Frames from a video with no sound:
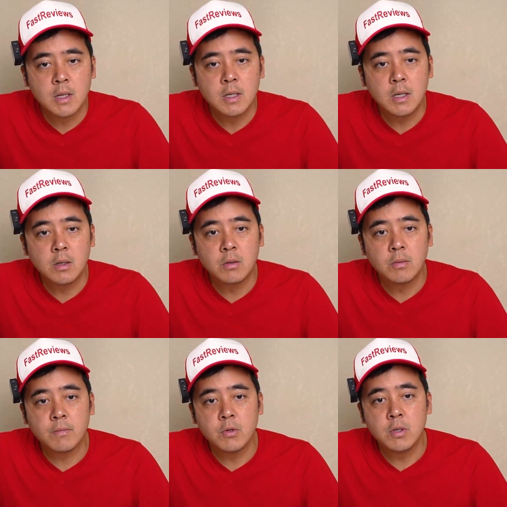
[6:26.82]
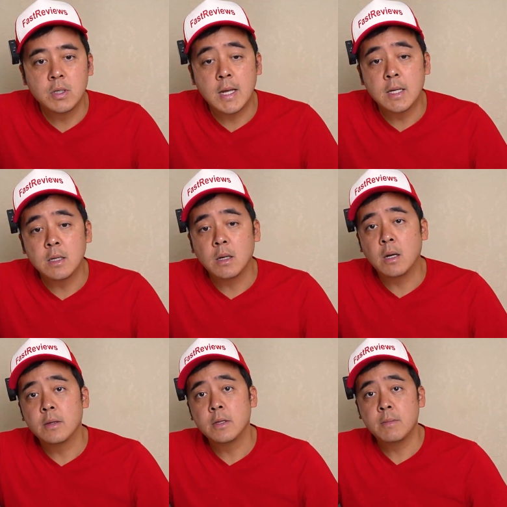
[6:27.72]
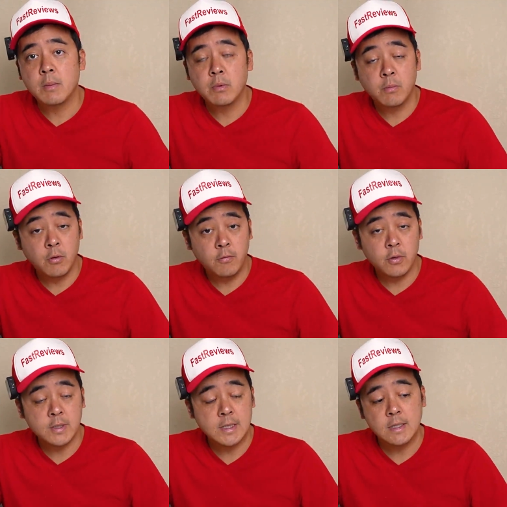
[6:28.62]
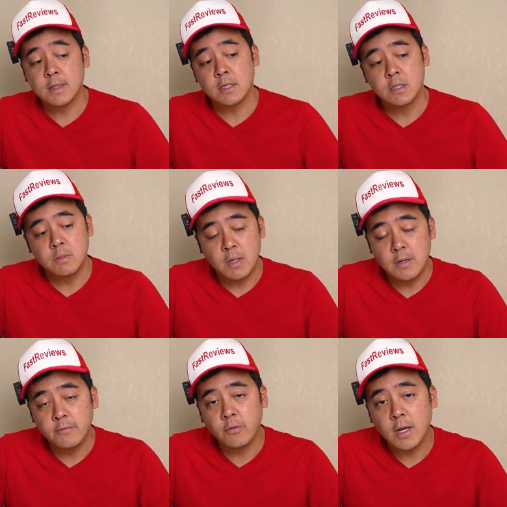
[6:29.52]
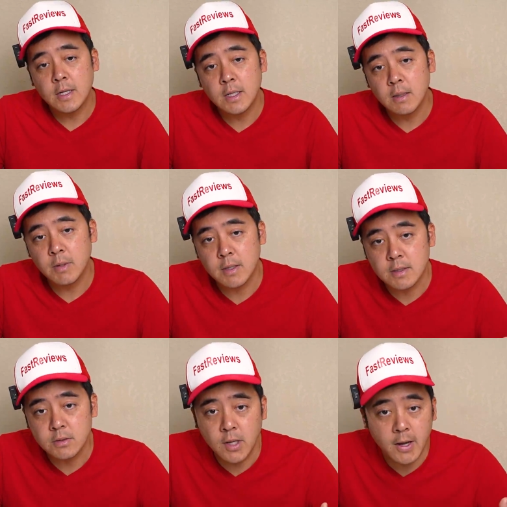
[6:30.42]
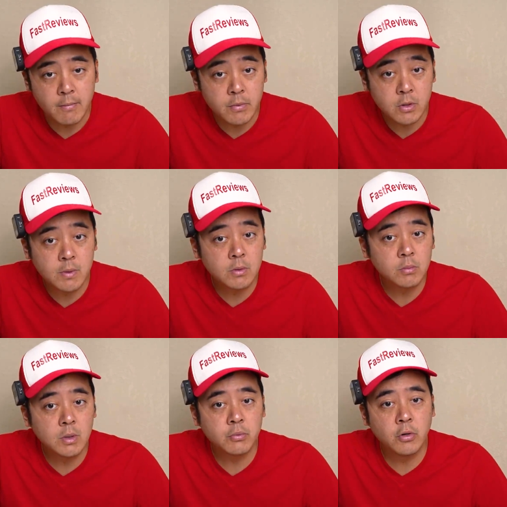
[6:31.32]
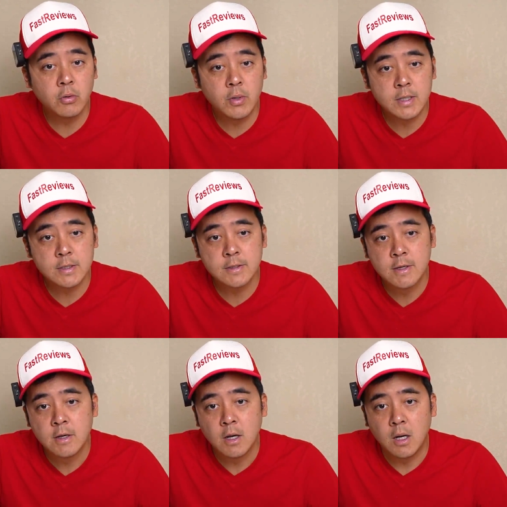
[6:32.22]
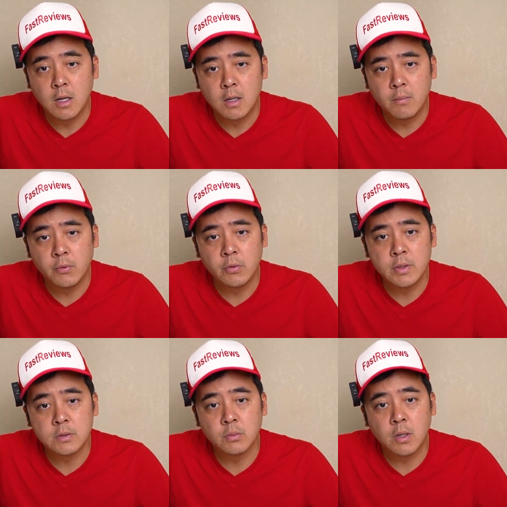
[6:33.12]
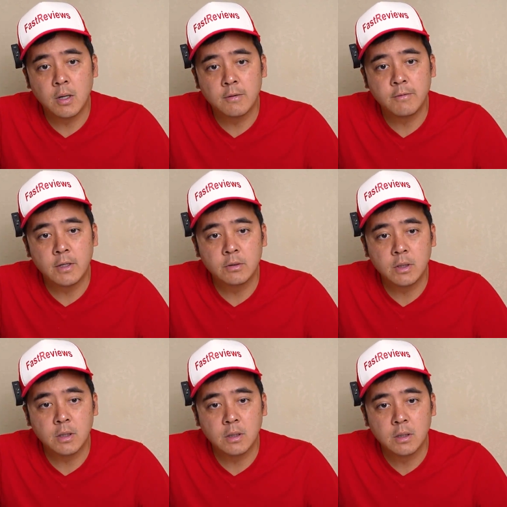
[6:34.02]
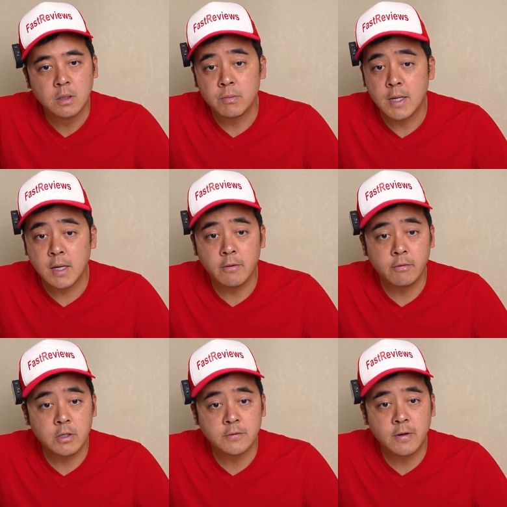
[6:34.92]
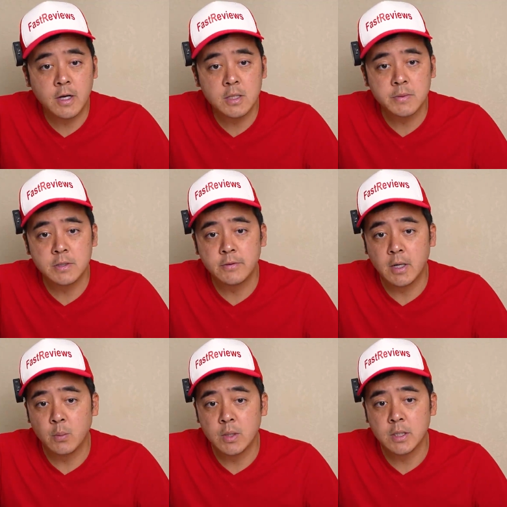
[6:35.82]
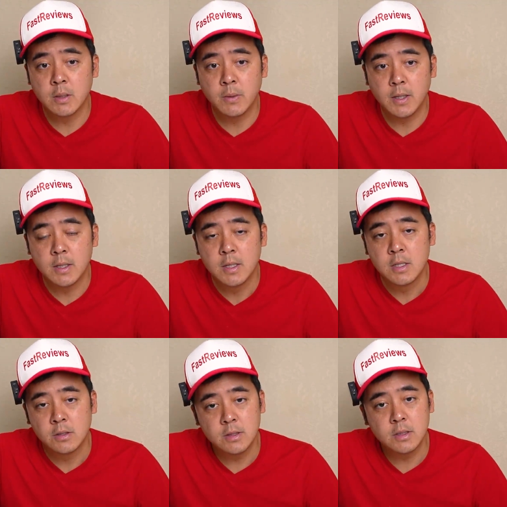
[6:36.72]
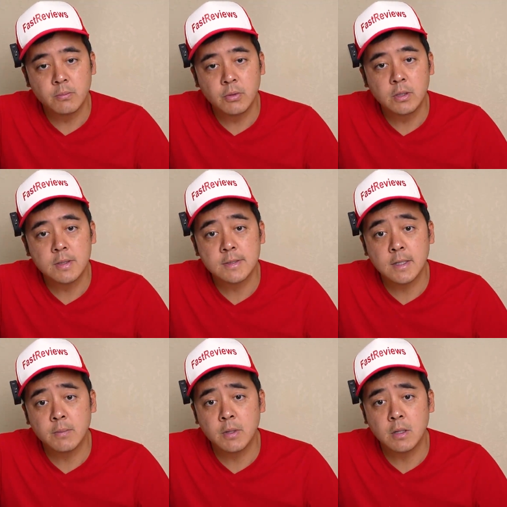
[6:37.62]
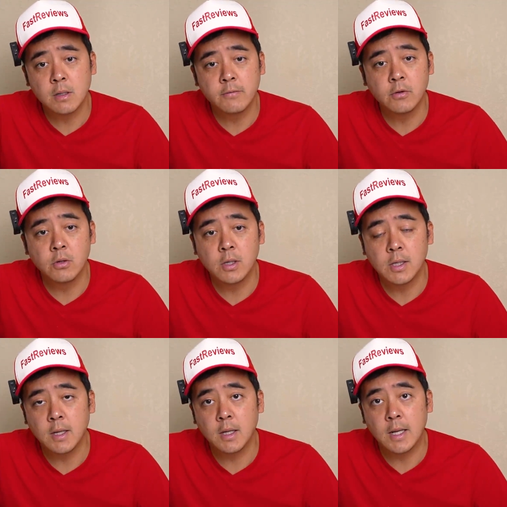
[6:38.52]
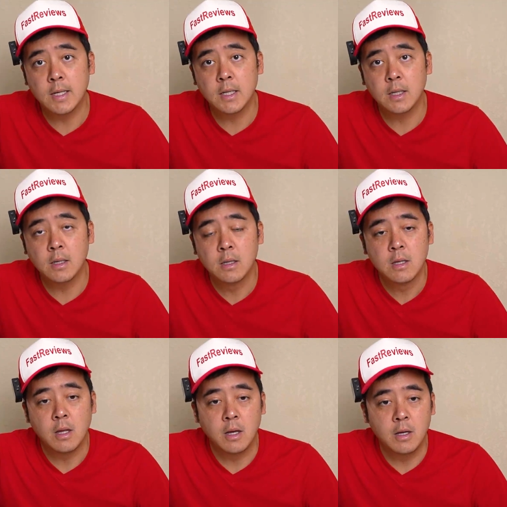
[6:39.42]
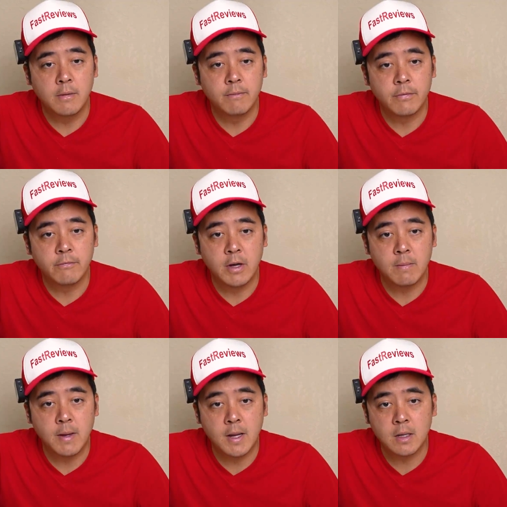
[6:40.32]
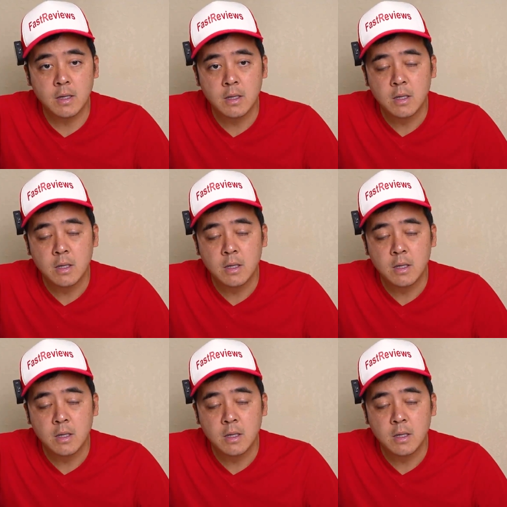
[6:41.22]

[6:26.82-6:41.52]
Now you can edit on the MacBook Pro 14. It's actually made for editing because you'll be able to run ProRes, ProRes RAW, Final Cut, take care of large files because you got a 1 terabyte. So this is a pretty good setup here if you're looking at editing by a Mac,